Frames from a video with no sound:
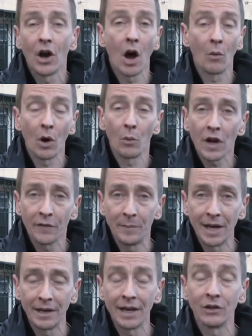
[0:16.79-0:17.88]
on what would have
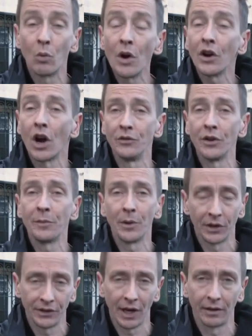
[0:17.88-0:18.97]
been his 100th
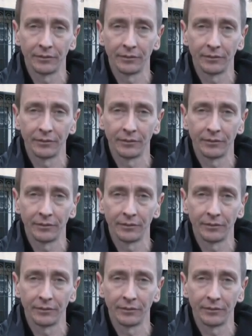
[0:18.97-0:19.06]
birthday.